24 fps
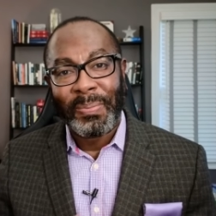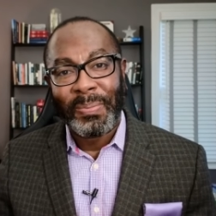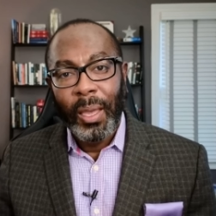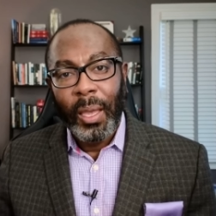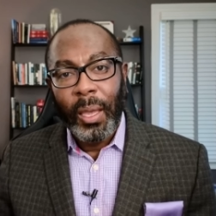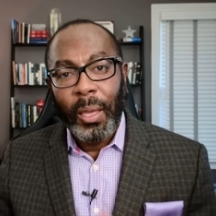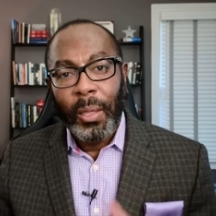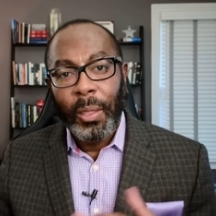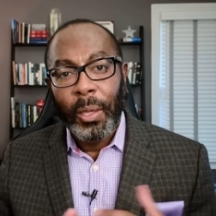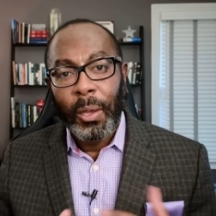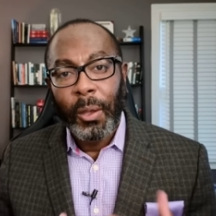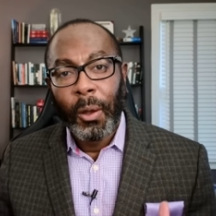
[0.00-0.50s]

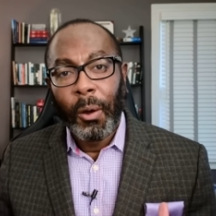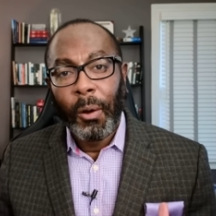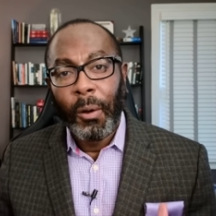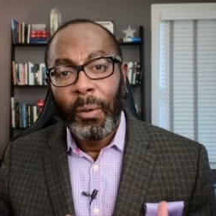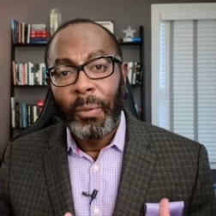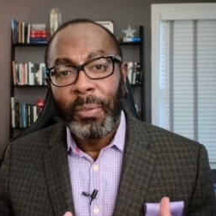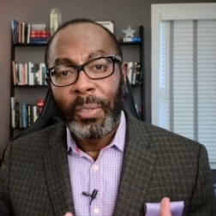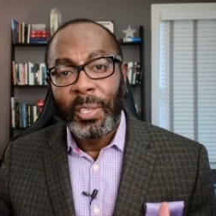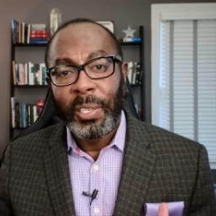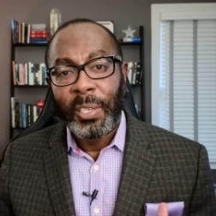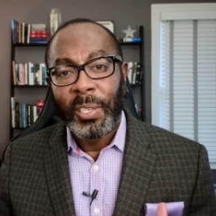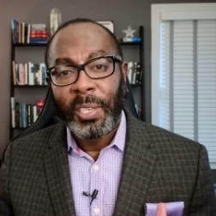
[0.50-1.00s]
The goal of
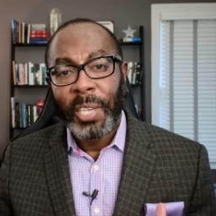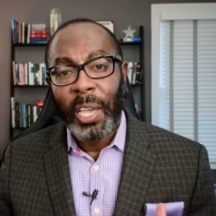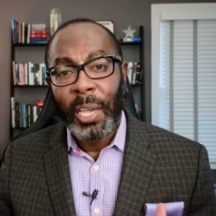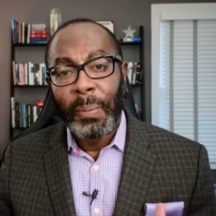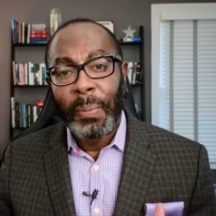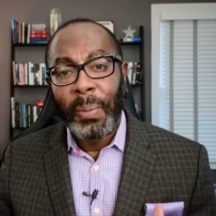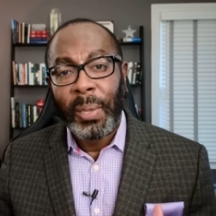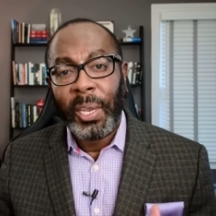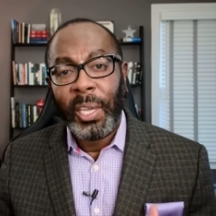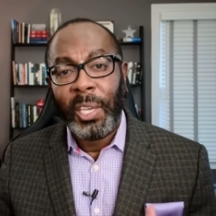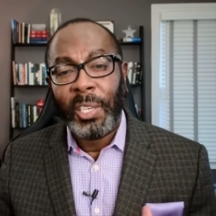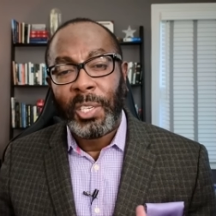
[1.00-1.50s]
this
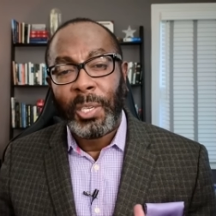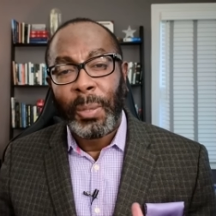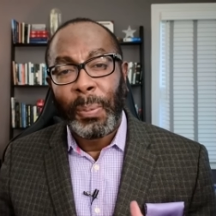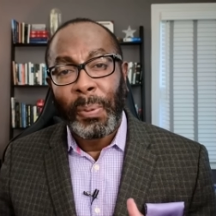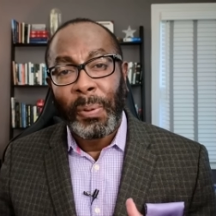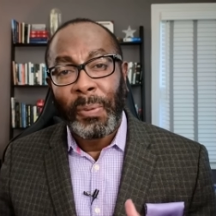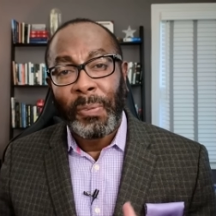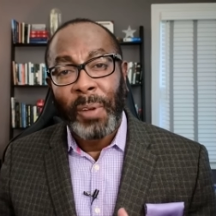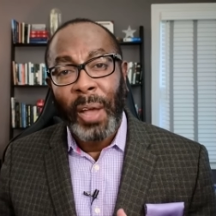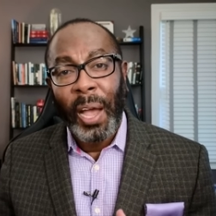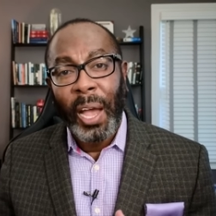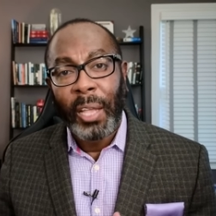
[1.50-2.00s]
segment is to
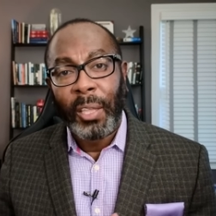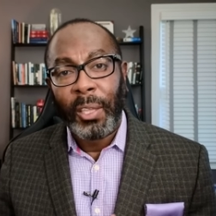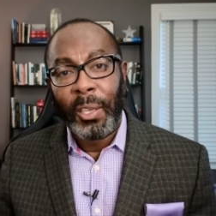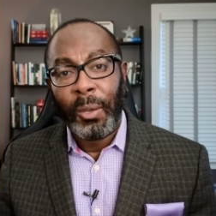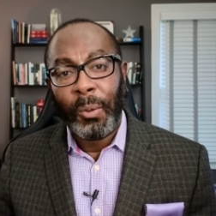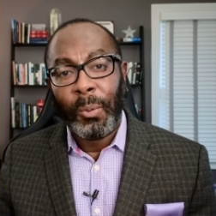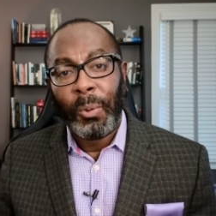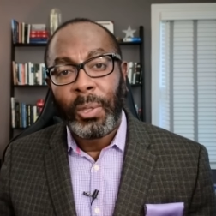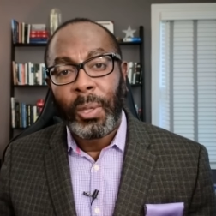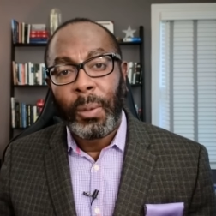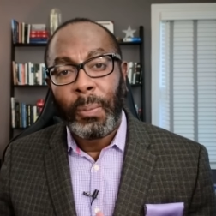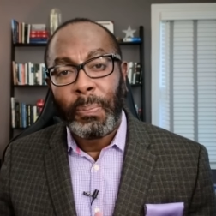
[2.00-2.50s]
provide you
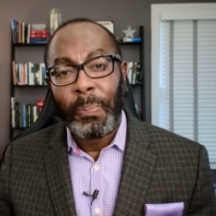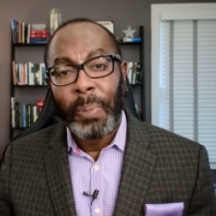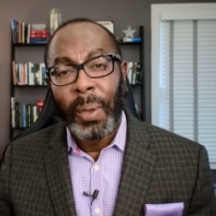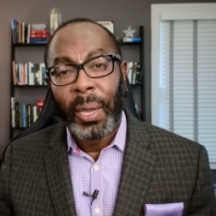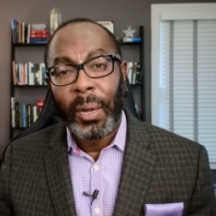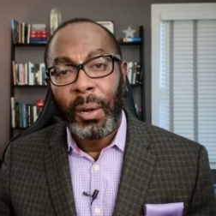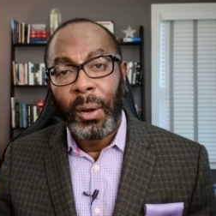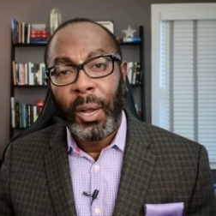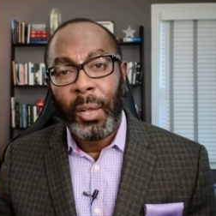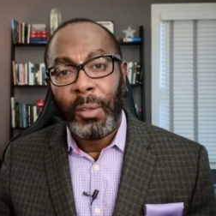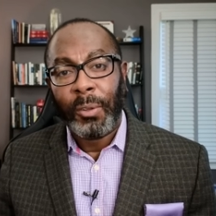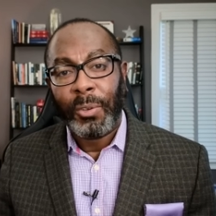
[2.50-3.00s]
with a
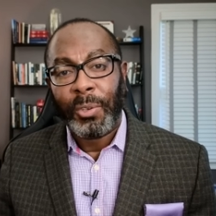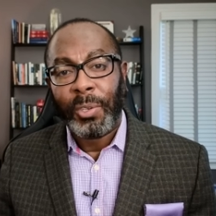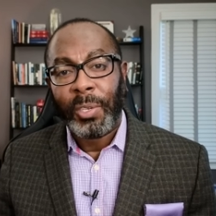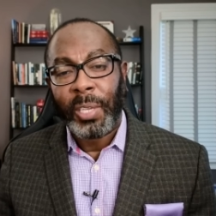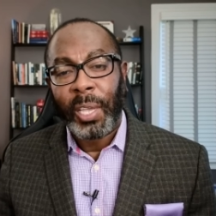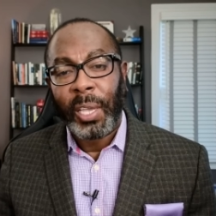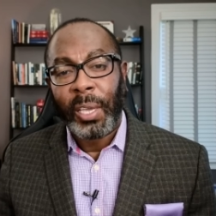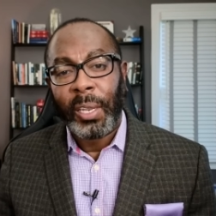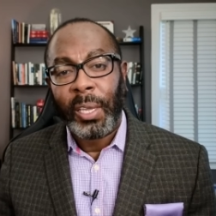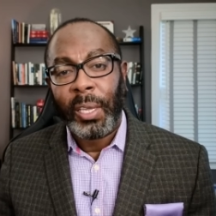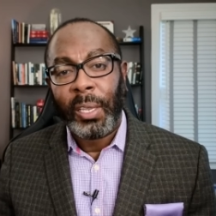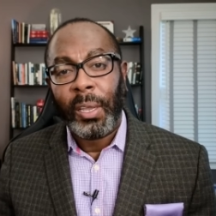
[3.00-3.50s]
better
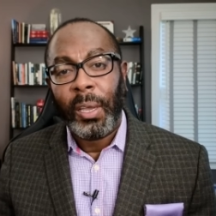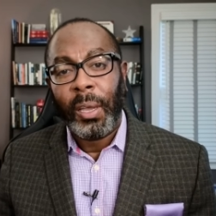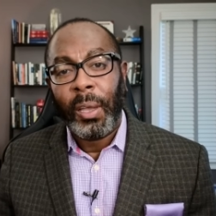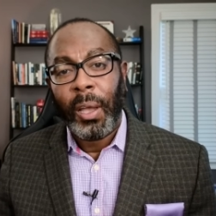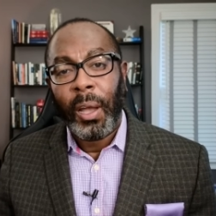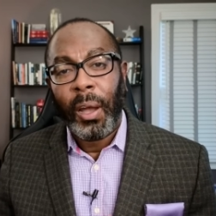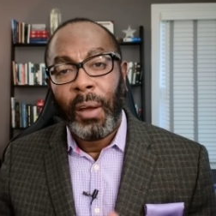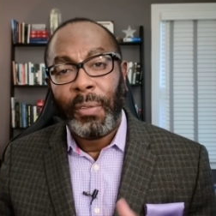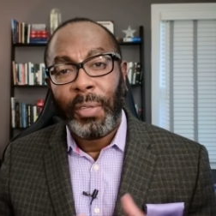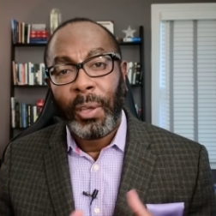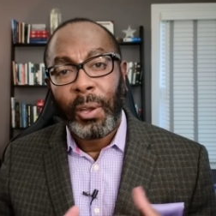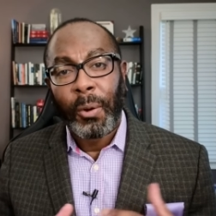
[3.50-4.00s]
understanding
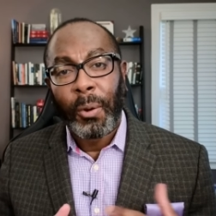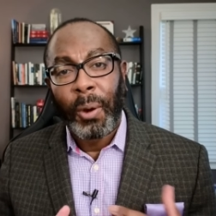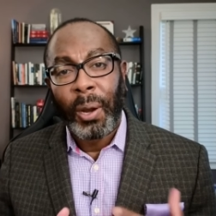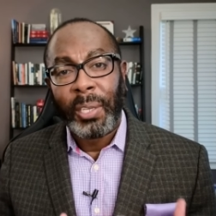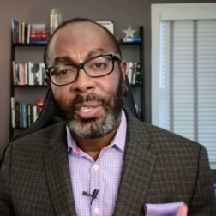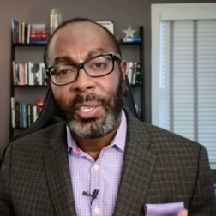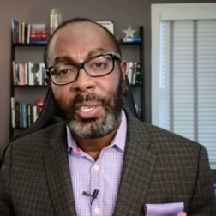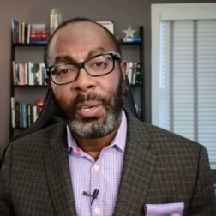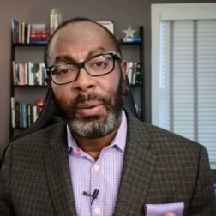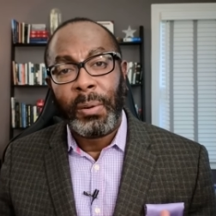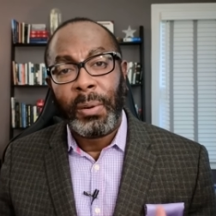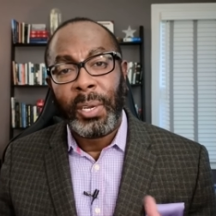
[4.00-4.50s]
of the
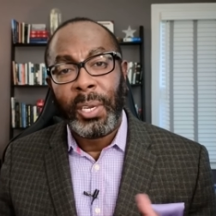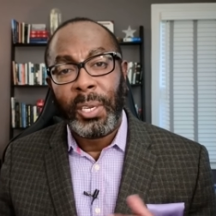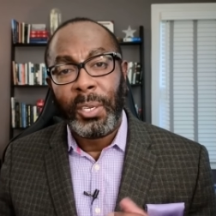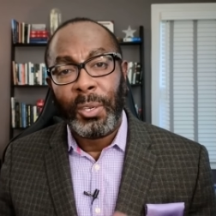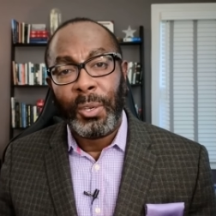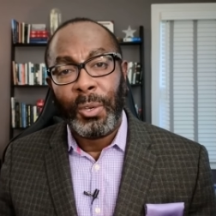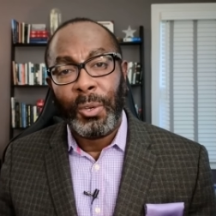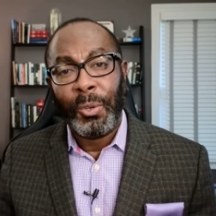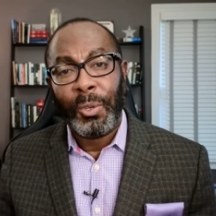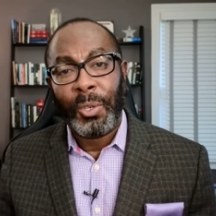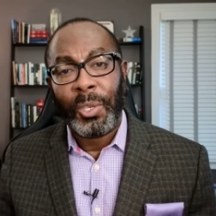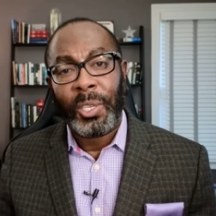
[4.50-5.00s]
criteria
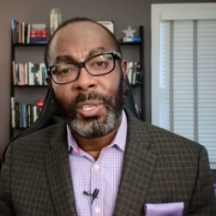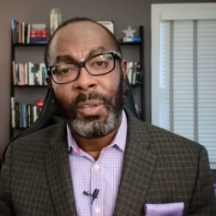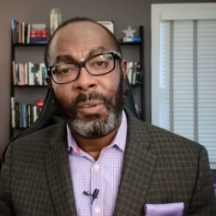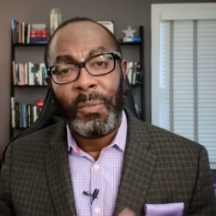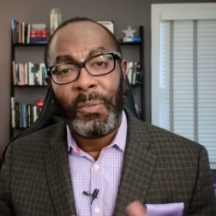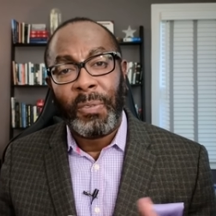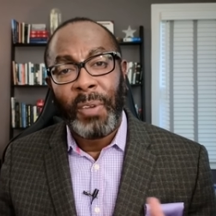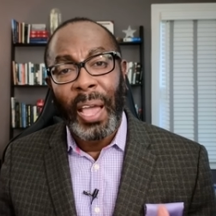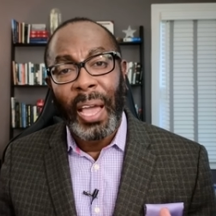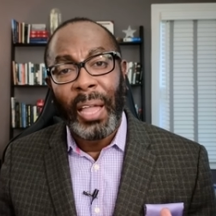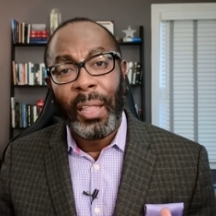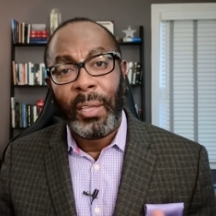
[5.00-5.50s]
used to
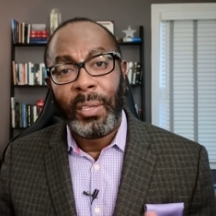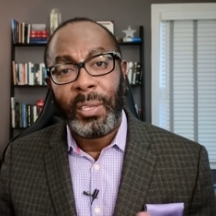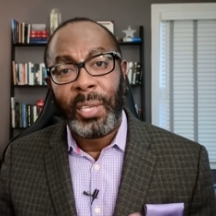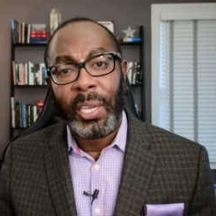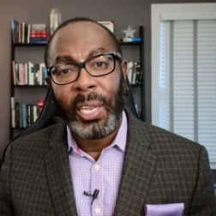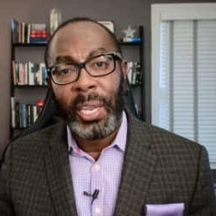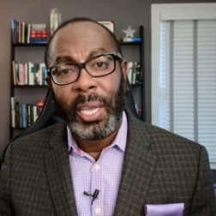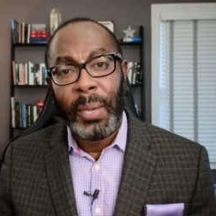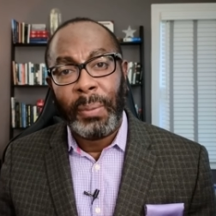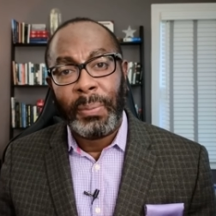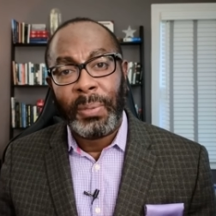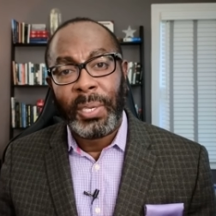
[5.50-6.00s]
validate
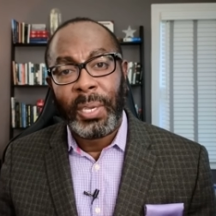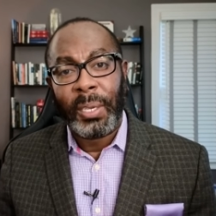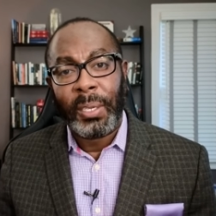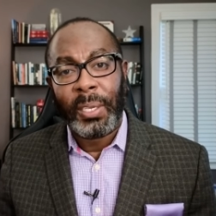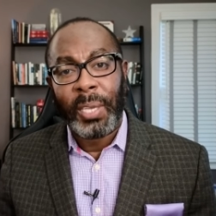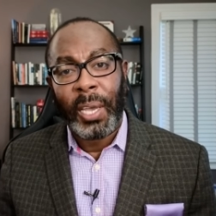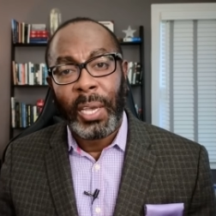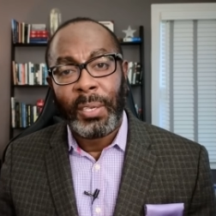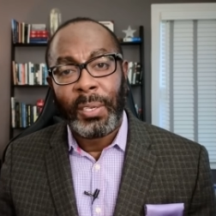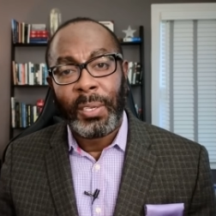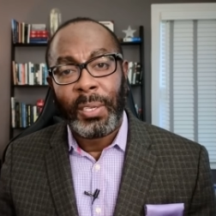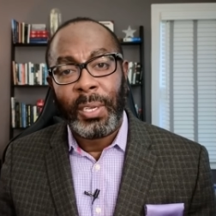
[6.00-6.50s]
MCED
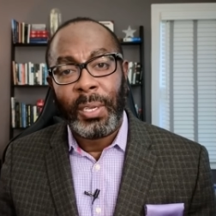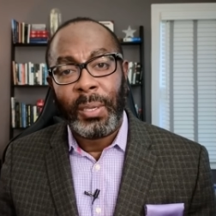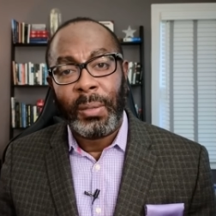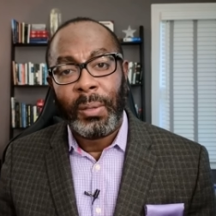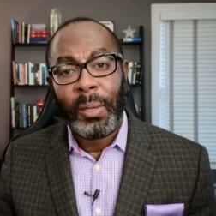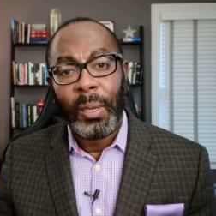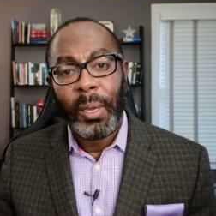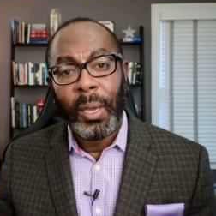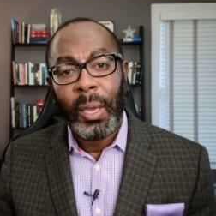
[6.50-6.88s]
testing